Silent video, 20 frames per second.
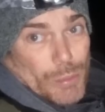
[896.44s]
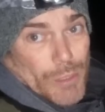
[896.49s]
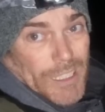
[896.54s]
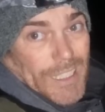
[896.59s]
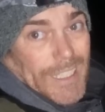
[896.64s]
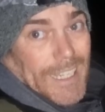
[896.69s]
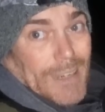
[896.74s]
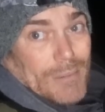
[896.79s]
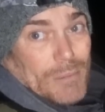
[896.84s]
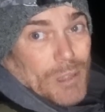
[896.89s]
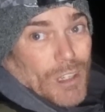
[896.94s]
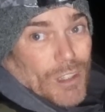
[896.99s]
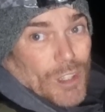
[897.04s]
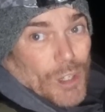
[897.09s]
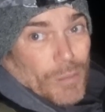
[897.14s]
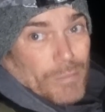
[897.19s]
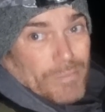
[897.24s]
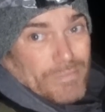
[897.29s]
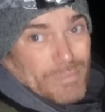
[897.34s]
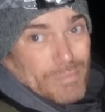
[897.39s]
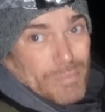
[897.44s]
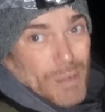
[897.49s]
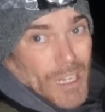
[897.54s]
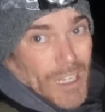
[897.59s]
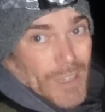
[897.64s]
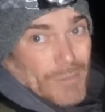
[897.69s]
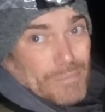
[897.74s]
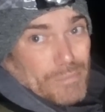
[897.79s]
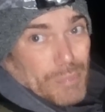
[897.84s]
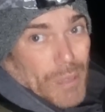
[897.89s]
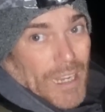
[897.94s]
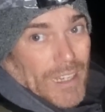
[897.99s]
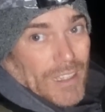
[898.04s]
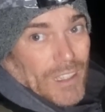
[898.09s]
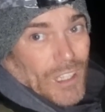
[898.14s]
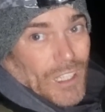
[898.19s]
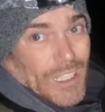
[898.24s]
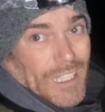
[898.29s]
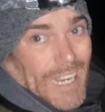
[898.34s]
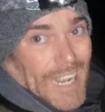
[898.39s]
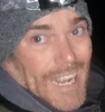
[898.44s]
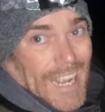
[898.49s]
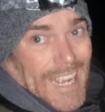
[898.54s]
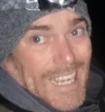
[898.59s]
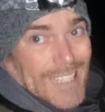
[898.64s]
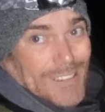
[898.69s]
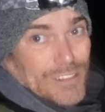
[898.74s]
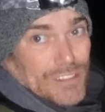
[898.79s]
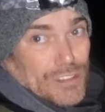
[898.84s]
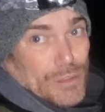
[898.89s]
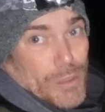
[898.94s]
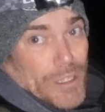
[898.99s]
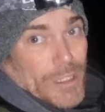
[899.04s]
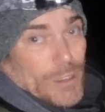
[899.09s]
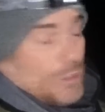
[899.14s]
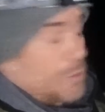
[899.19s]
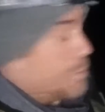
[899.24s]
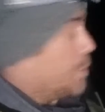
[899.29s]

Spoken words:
rig again, but I've got black lug and squid on the